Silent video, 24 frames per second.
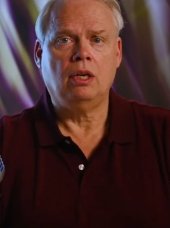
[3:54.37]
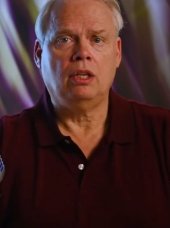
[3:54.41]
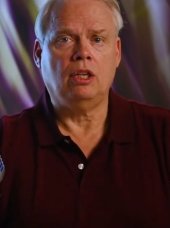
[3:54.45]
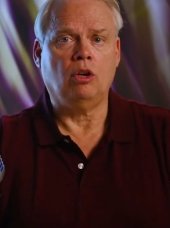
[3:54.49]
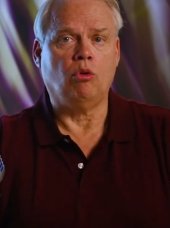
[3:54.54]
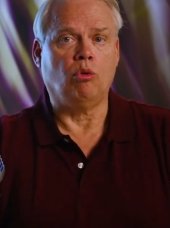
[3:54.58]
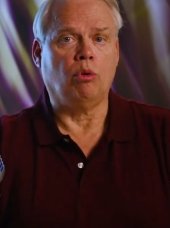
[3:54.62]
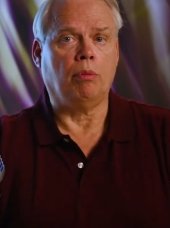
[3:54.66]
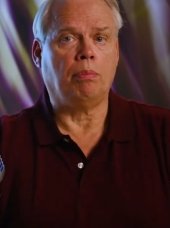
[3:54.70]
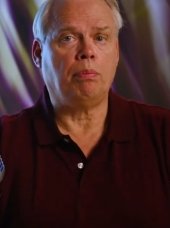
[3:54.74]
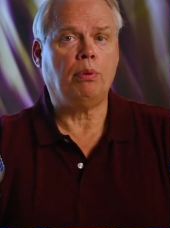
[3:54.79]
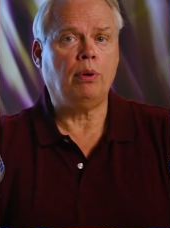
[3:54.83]
that
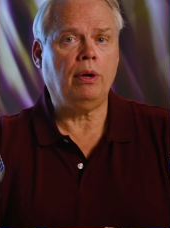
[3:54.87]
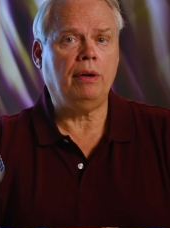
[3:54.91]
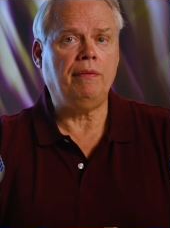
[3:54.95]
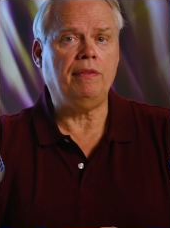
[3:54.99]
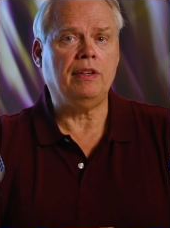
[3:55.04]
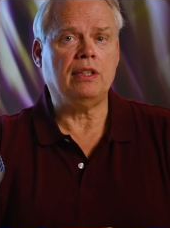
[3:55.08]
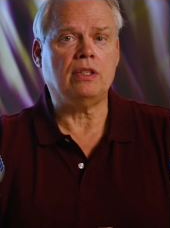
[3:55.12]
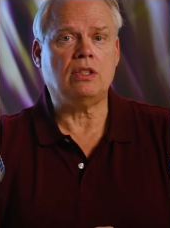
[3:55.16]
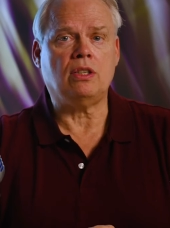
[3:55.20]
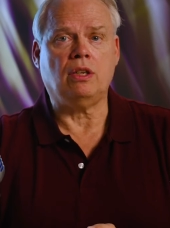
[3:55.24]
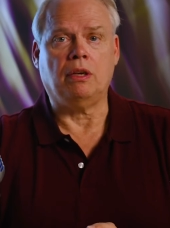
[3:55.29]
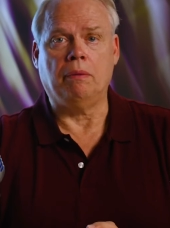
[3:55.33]
were
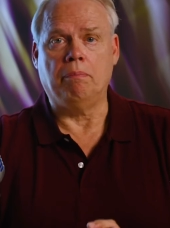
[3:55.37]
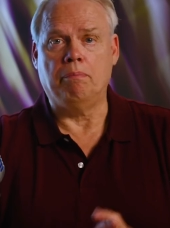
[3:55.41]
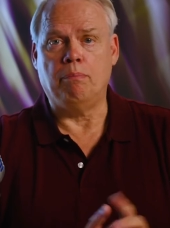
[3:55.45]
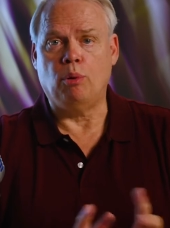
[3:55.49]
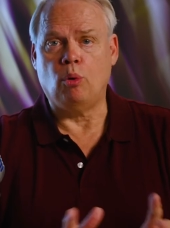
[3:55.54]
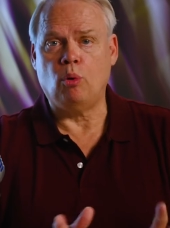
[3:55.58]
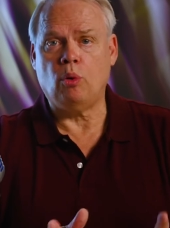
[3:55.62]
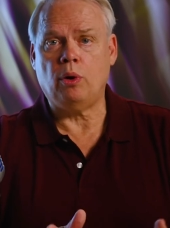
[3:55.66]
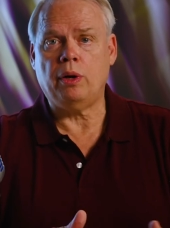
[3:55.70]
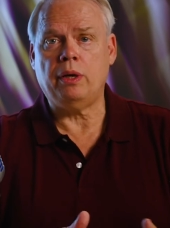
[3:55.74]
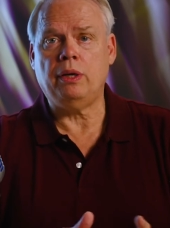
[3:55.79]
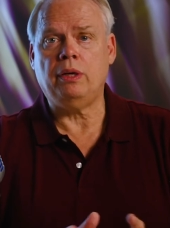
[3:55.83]
previously
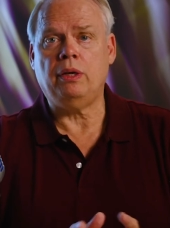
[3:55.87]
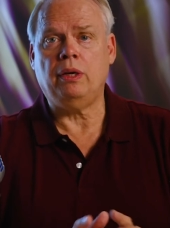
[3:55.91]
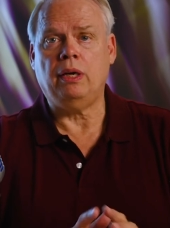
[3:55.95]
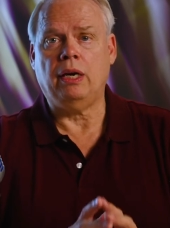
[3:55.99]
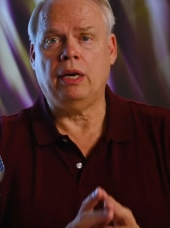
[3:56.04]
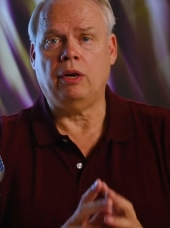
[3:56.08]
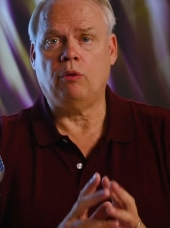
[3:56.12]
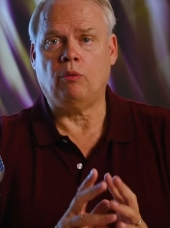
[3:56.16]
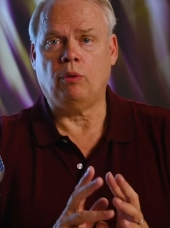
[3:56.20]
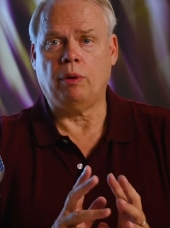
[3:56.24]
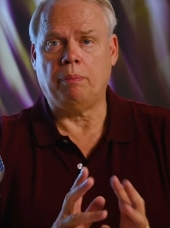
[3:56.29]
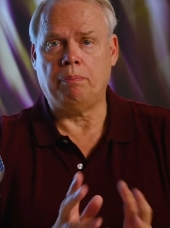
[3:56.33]
boring
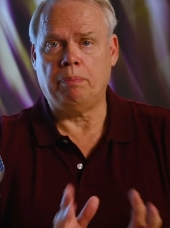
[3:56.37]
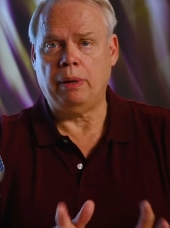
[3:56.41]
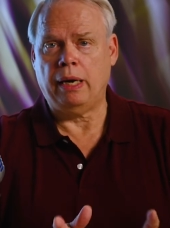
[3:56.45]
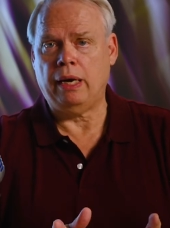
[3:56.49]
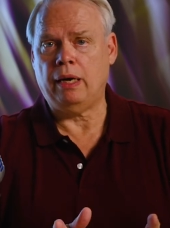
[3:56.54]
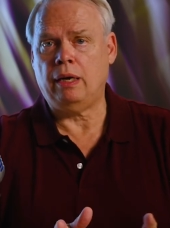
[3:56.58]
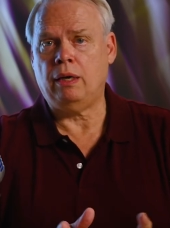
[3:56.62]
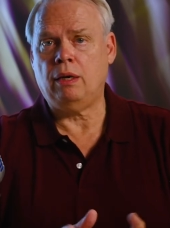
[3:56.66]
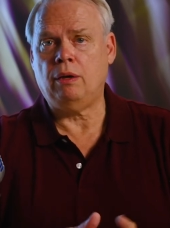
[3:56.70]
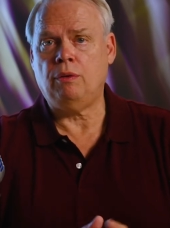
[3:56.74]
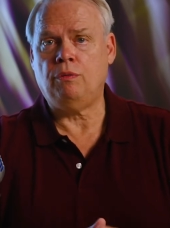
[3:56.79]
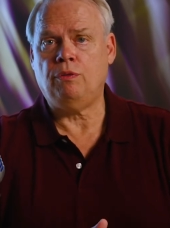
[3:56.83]
and
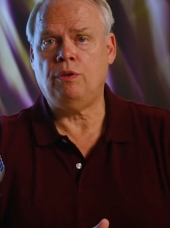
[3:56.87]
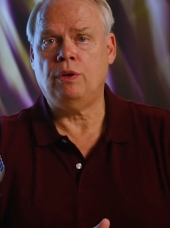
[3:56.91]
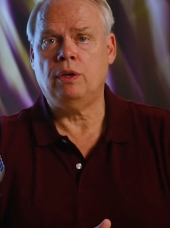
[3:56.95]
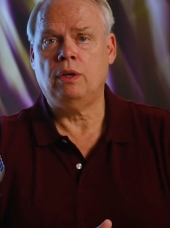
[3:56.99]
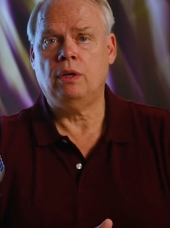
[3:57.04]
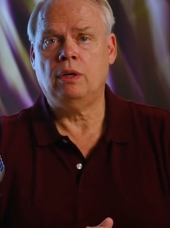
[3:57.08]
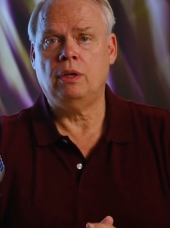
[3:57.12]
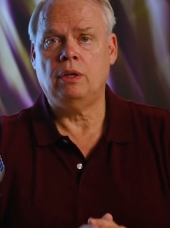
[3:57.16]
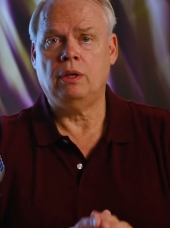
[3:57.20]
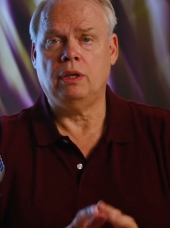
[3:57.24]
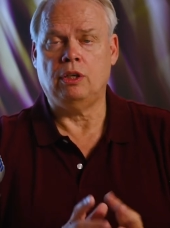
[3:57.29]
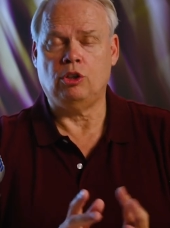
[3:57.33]
repetitive
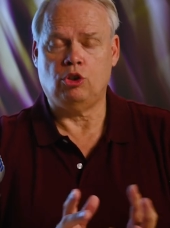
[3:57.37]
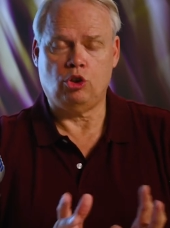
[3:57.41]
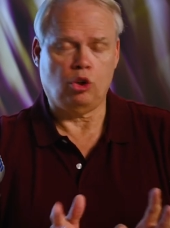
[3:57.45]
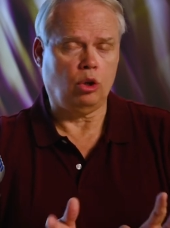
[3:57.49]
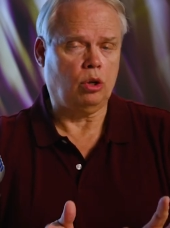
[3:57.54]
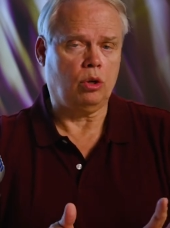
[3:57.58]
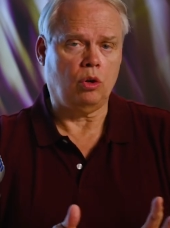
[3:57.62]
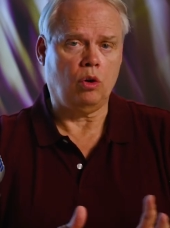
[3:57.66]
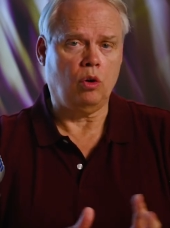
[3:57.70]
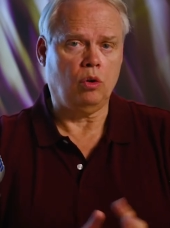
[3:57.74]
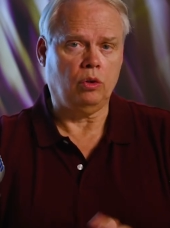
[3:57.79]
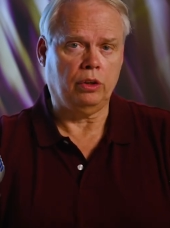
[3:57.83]
and
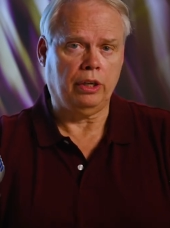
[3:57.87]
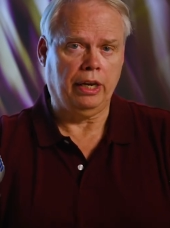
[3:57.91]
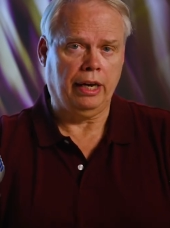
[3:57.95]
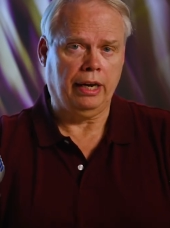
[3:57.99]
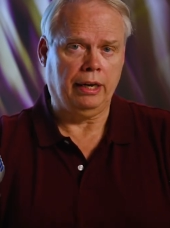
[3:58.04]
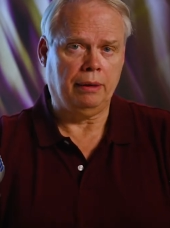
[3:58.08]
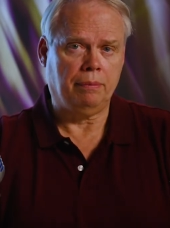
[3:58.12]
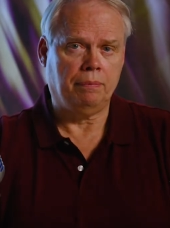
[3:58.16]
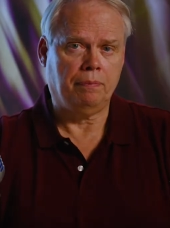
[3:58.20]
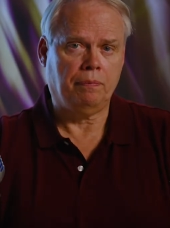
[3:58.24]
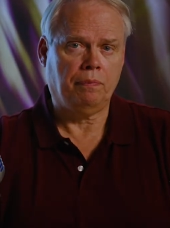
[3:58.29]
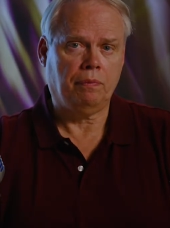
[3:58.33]
took all day.